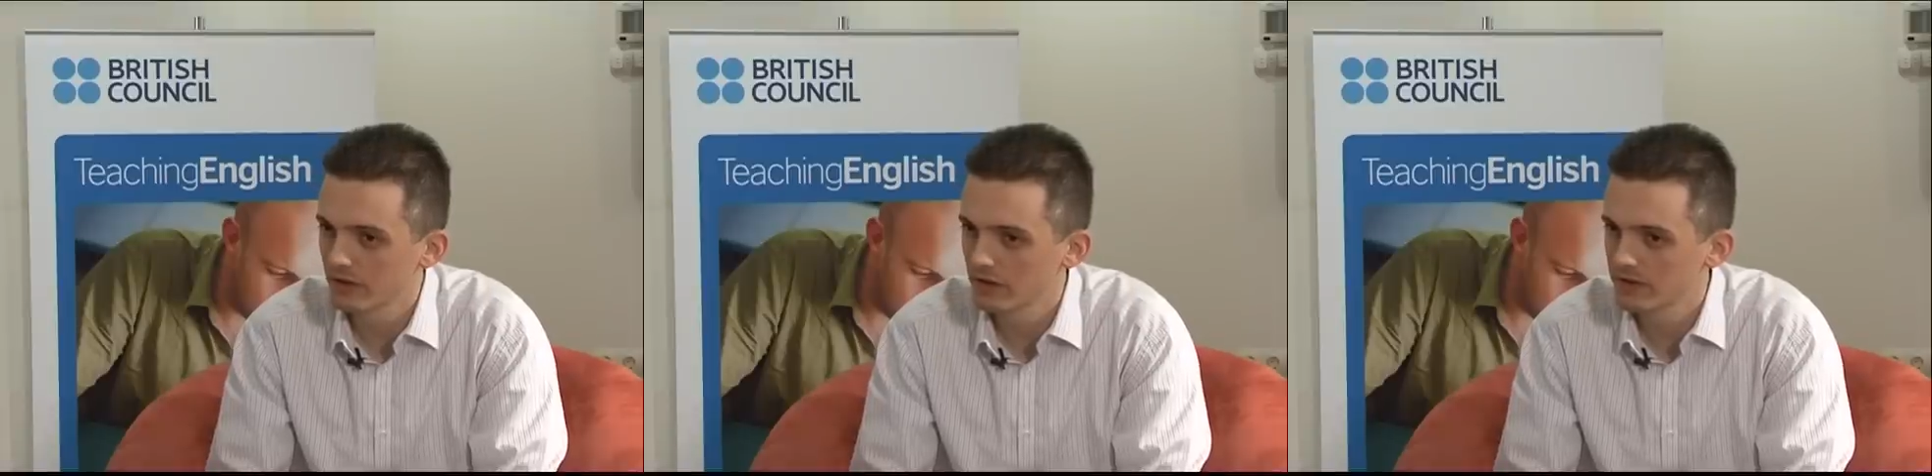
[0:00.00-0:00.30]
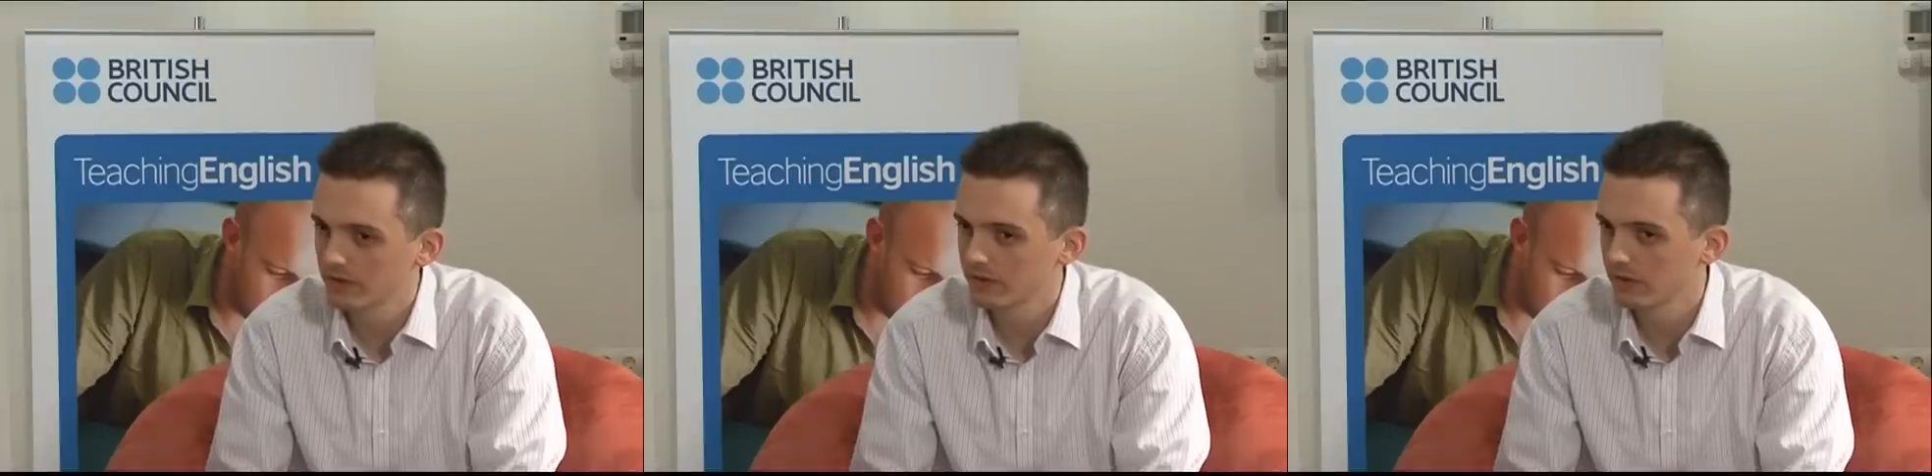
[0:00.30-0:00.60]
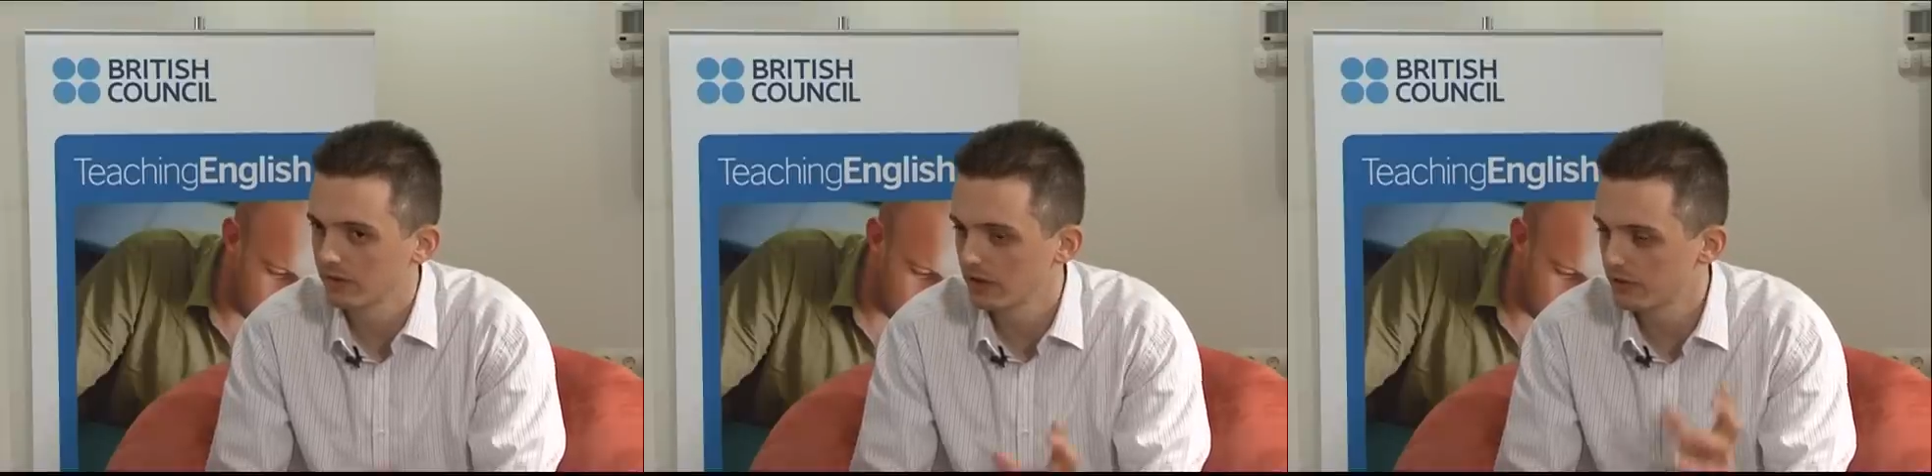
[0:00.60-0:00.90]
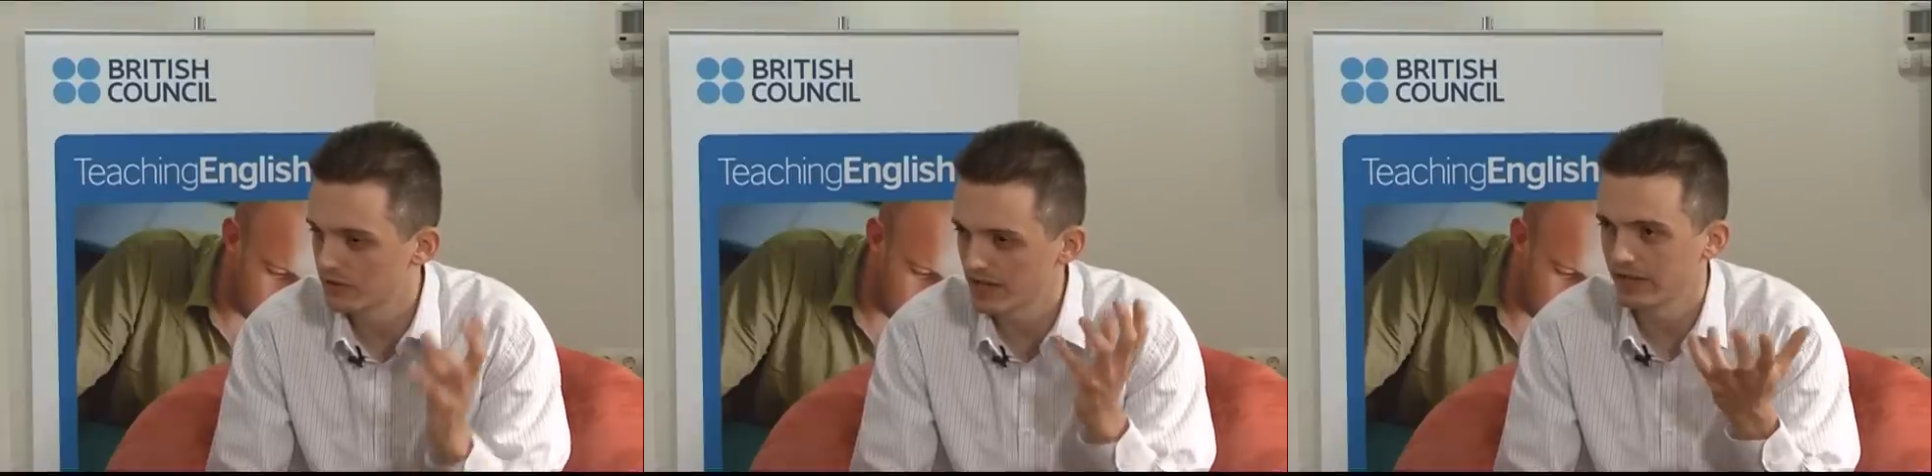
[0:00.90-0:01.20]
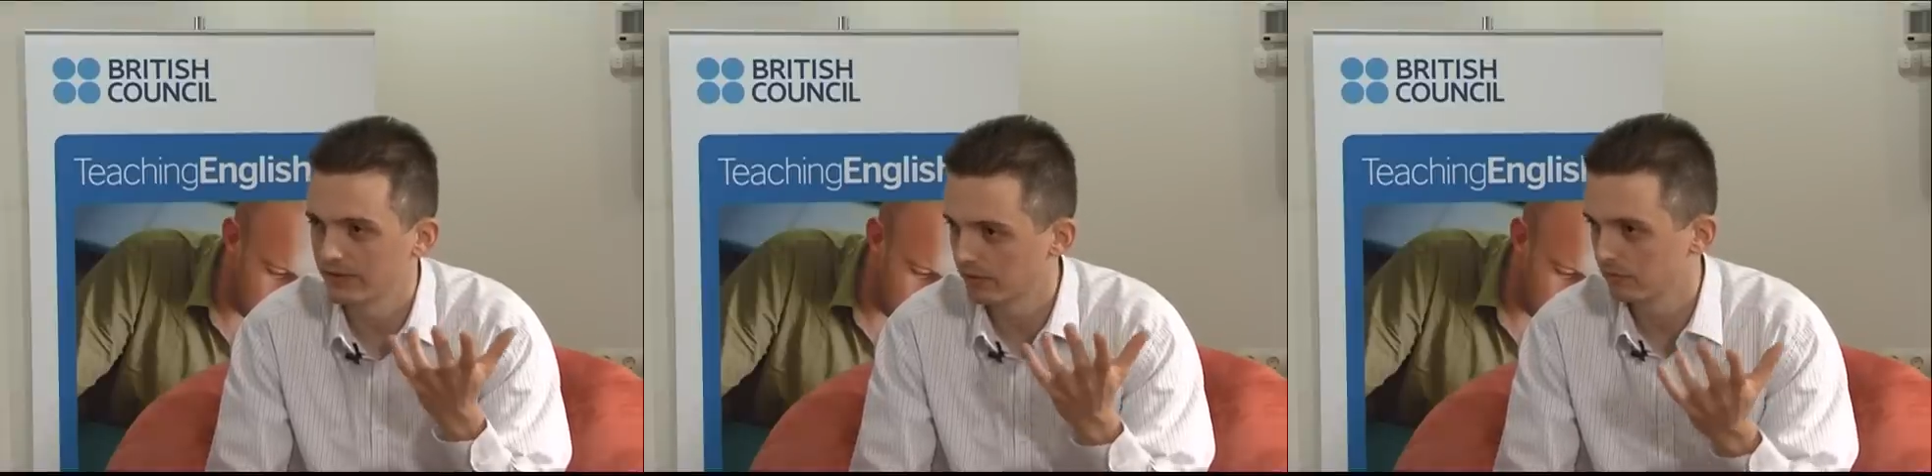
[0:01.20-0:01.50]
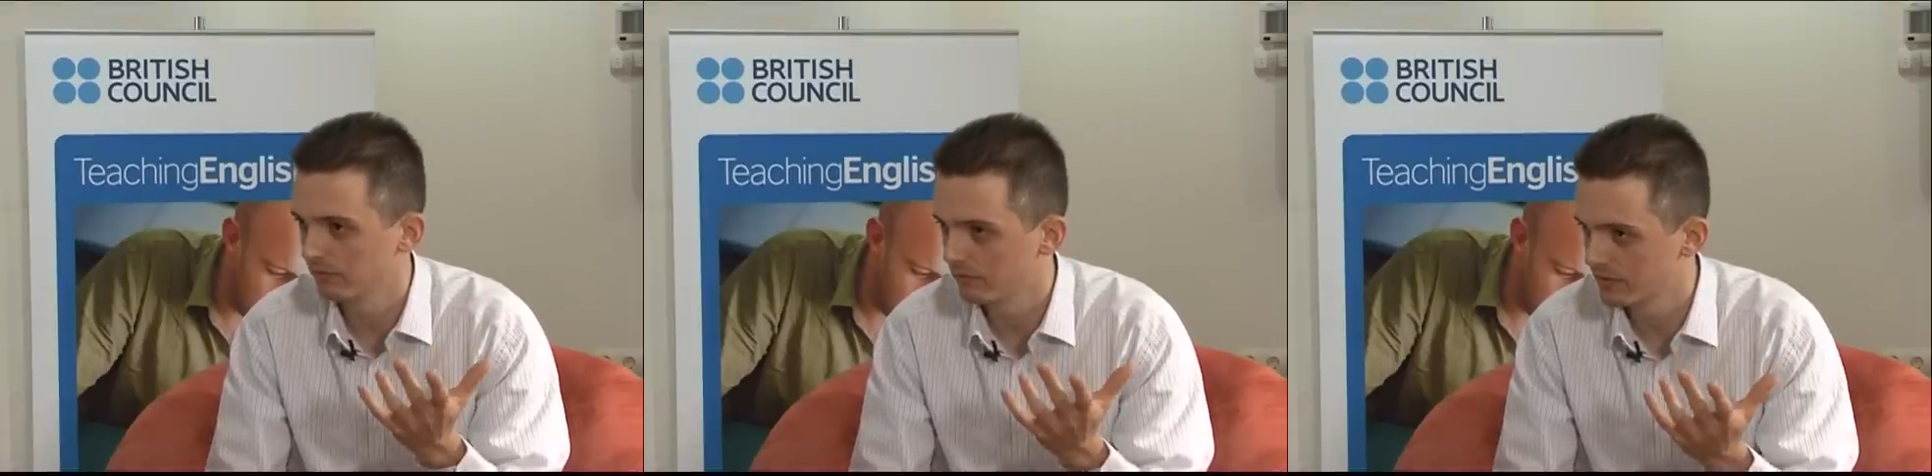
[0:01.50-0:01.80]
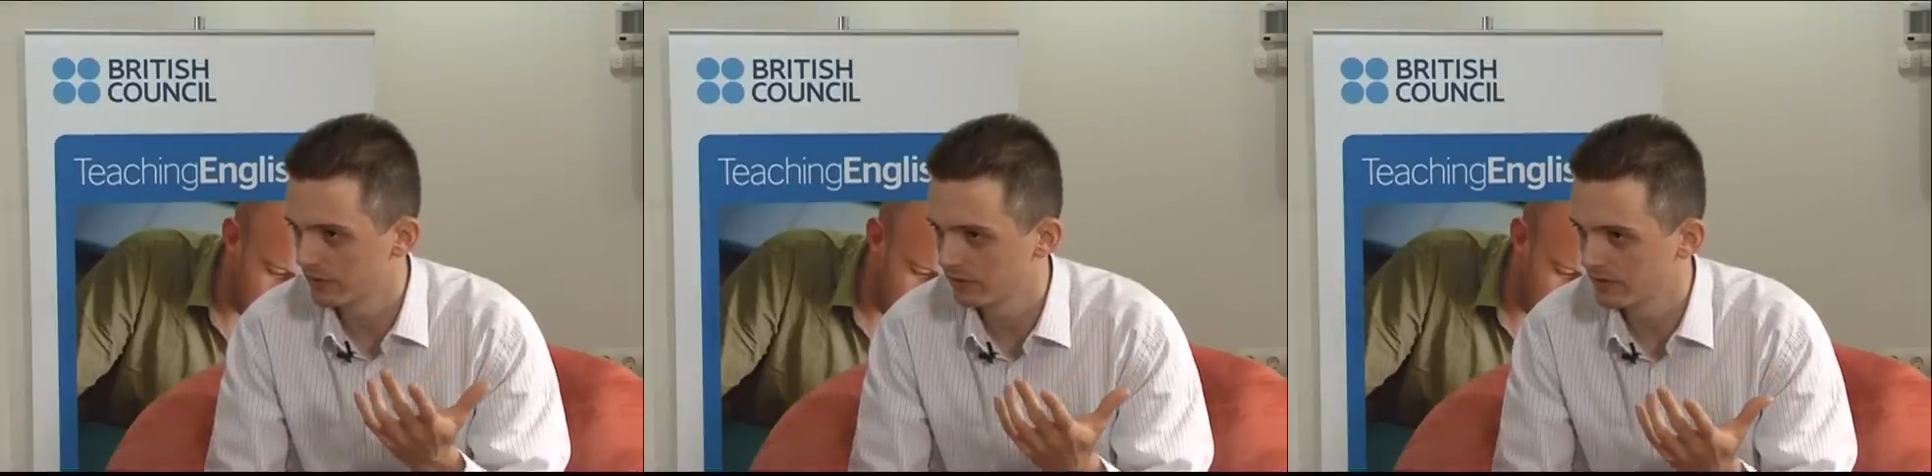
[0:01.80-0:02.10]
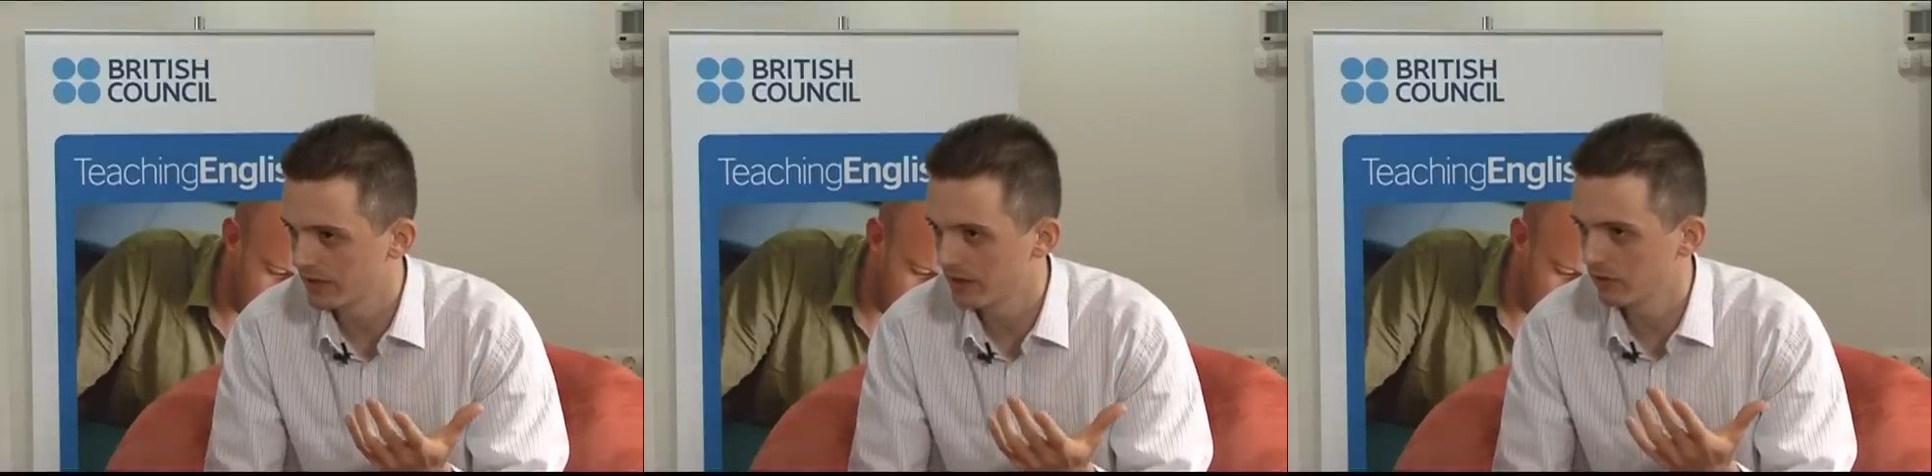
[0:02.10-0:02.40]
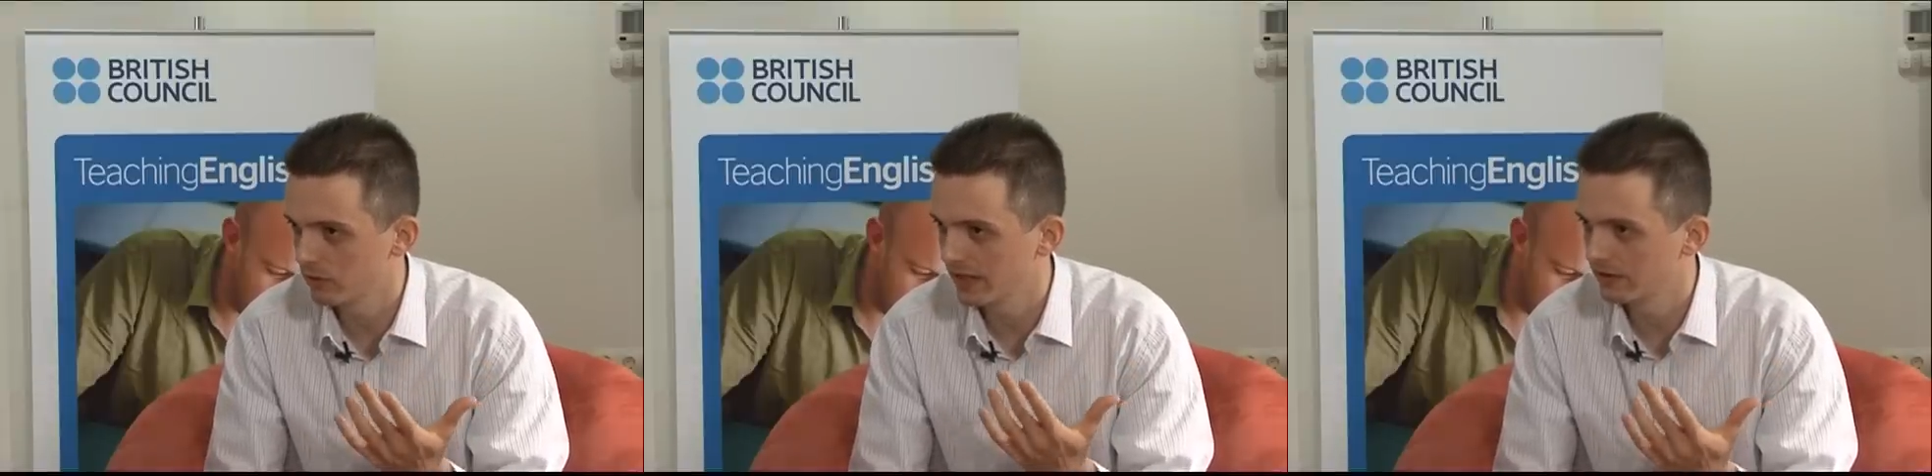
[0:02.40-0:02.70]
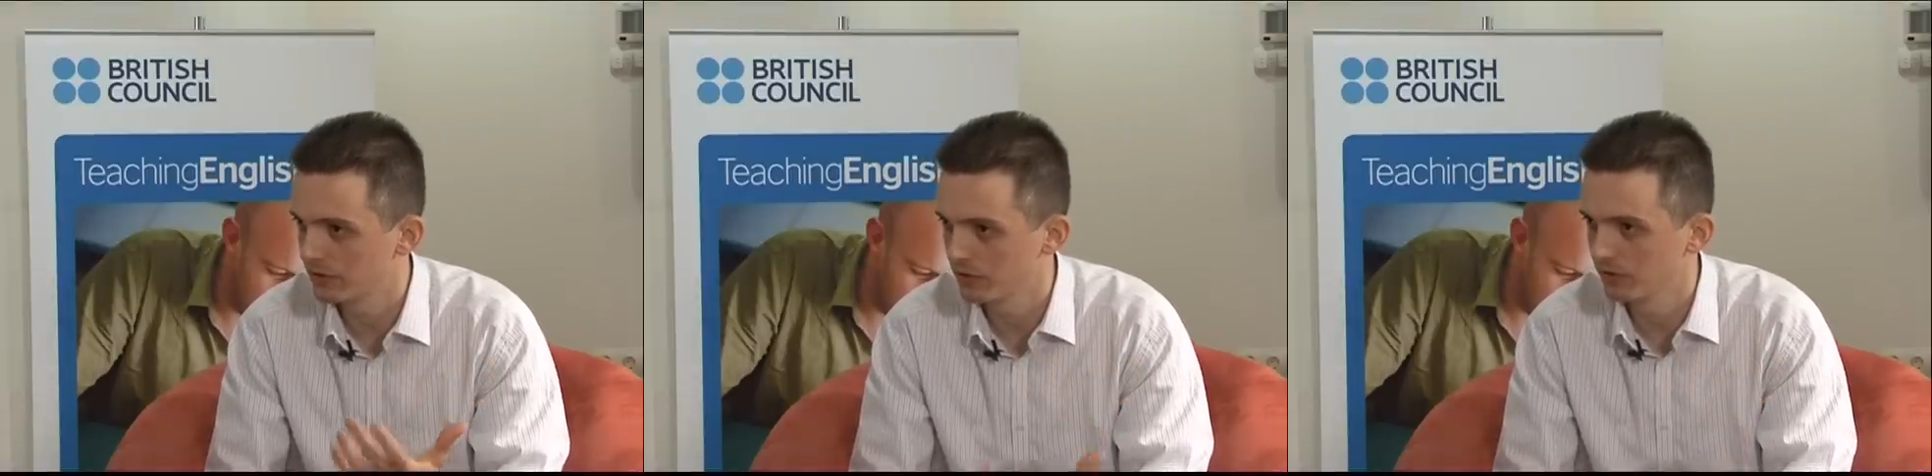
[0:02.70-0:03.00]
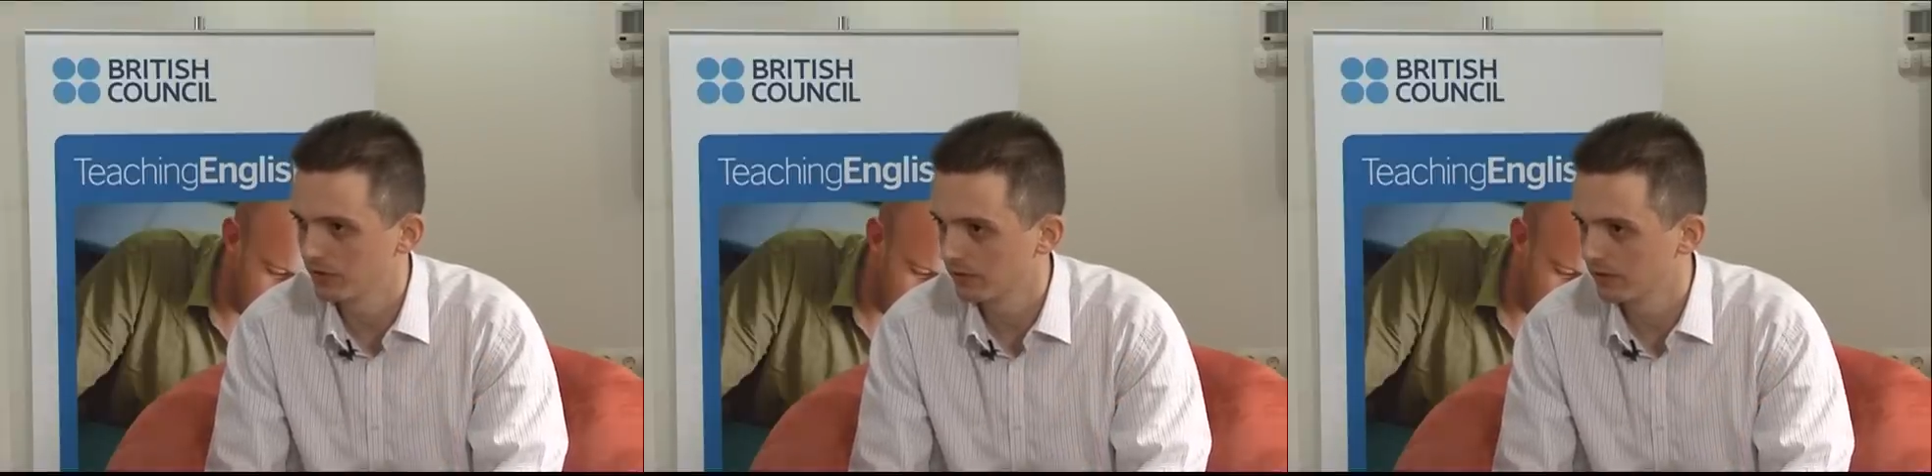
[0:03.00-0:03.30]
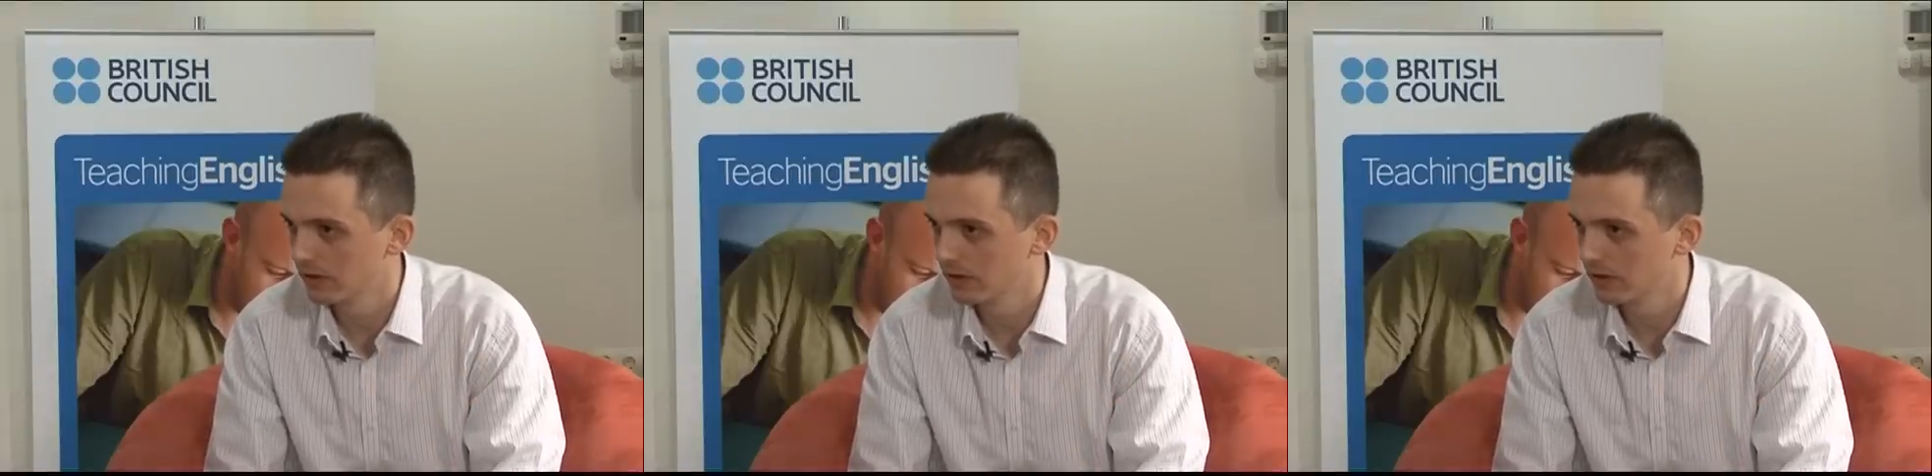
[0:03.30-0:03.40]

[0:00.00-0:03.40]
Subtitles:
starts in the teacher's head, so to say, or attitude